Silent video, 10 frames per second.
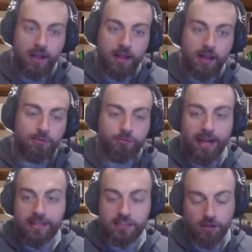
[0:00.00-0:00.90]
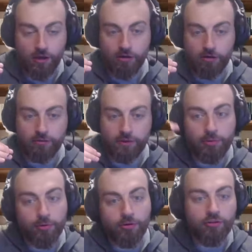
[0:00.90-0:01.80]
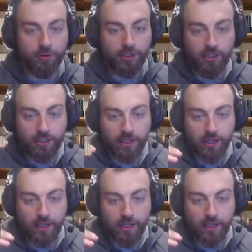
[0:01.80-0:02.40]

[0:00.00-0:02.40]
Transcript: their rate of improvement